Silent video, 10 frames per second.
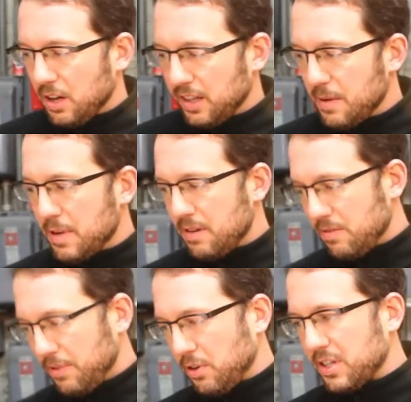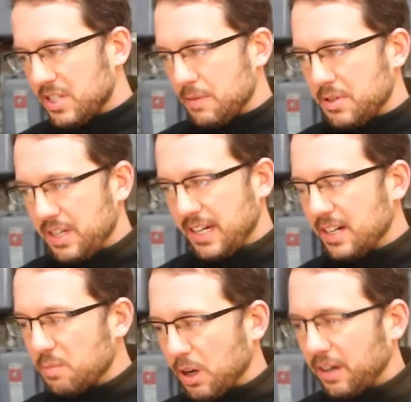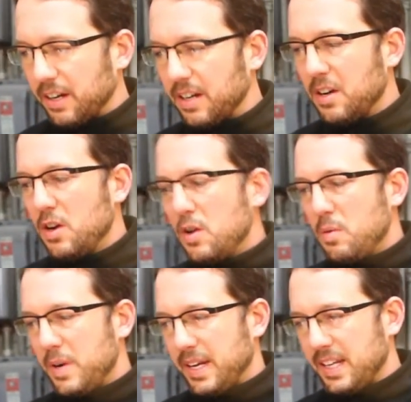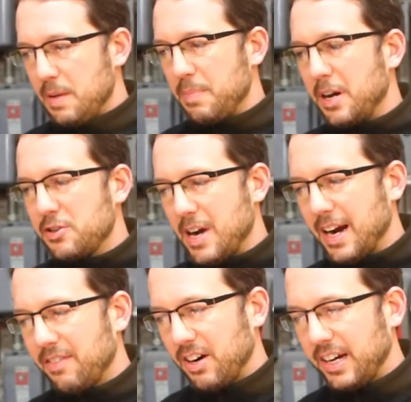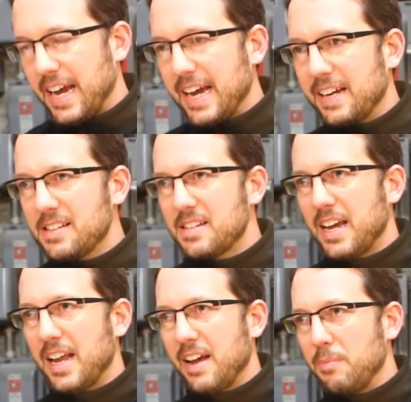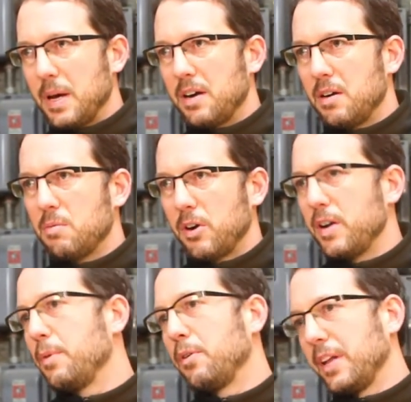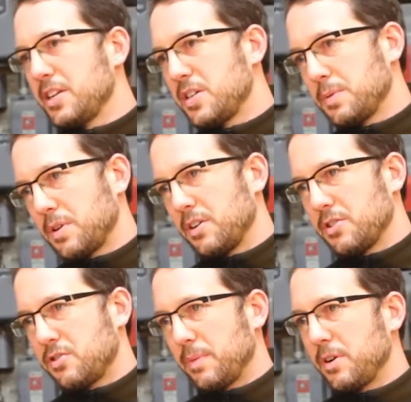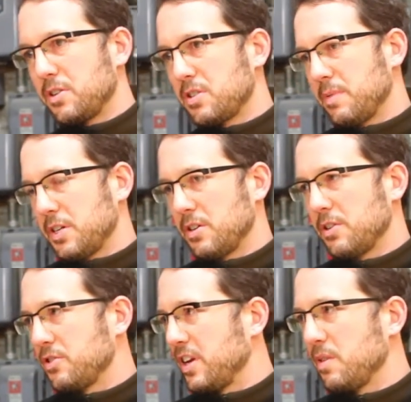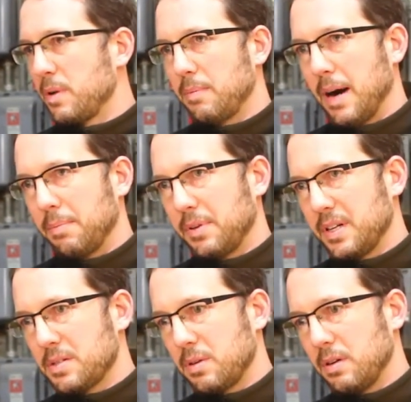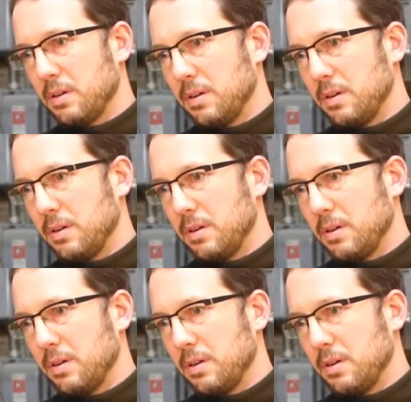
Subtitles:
limit fuel consumption to get it to market. We can keep better track of our kegs and have better, more intimate relationships with our distributors, make sure they're treating the beer properly as well.